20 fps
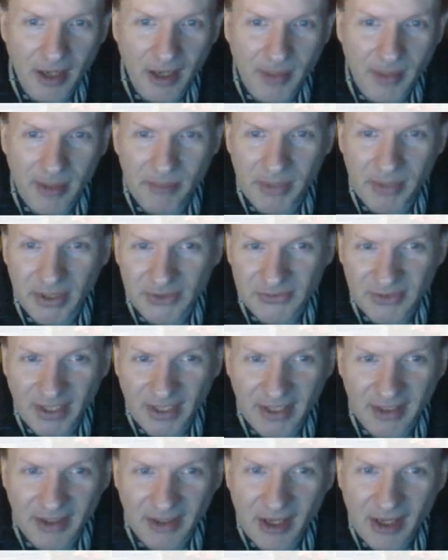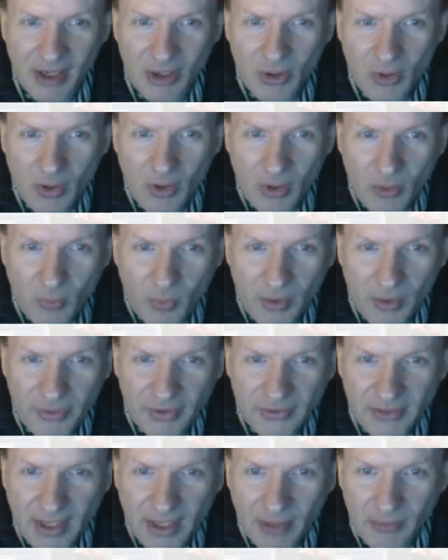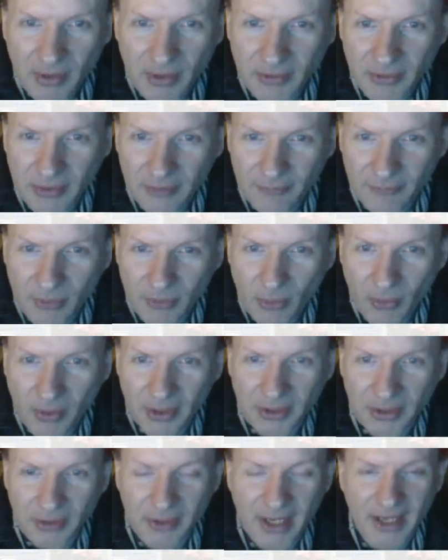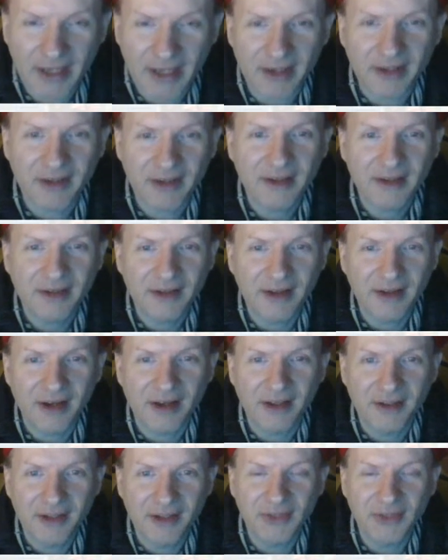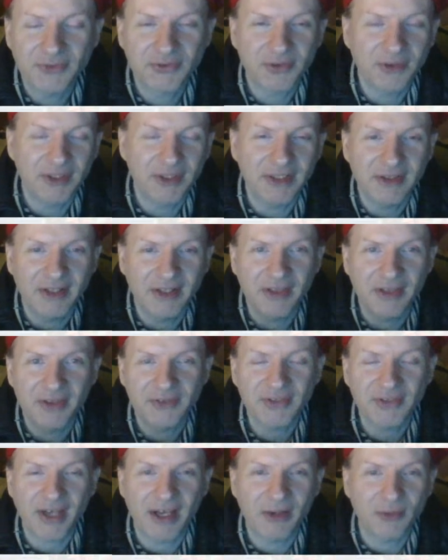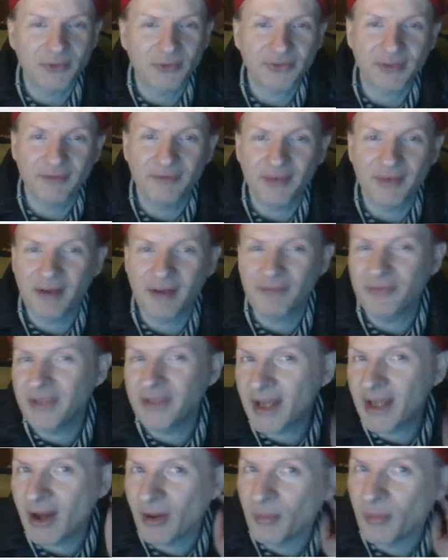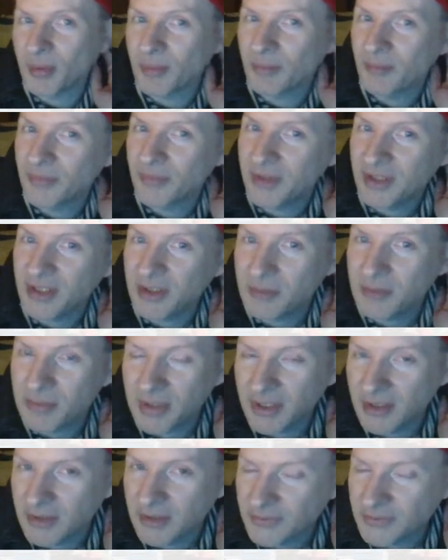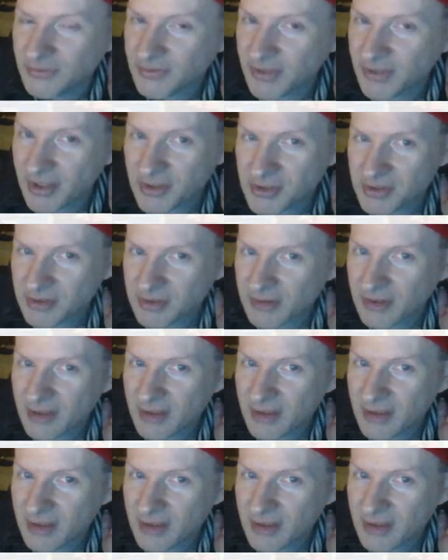I may be ecstatic, with it down on your floor in your attic. Yeah, inserting the titles of the album, the EP, and such.